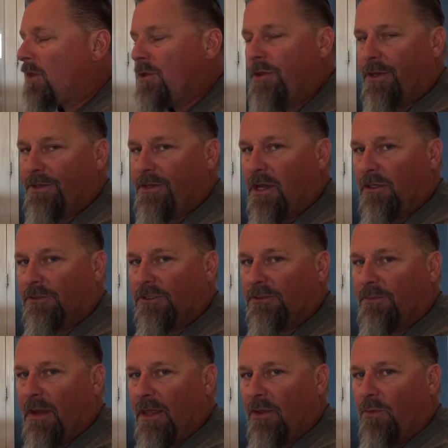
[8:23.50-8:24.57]
You could tell
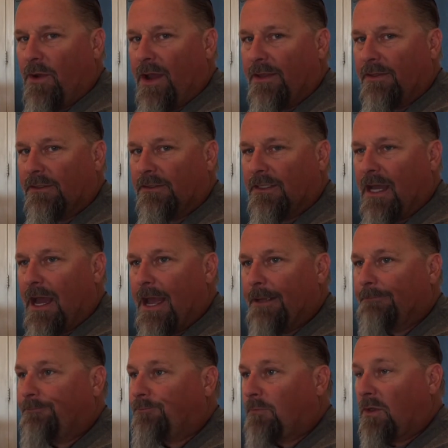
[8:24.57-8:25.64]
just by the way this
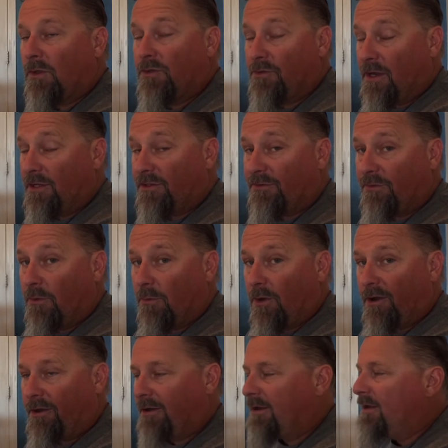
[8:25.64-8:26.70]
guy dressed for
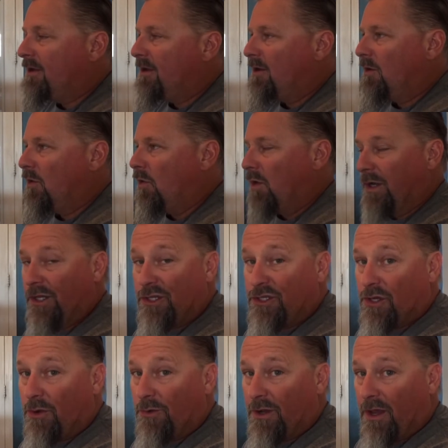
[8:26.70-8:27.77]
work, what he
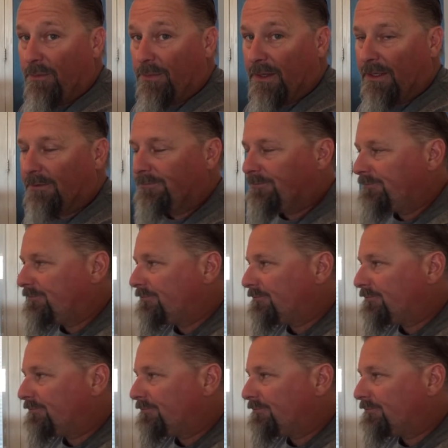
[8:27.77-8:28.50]
showed up in,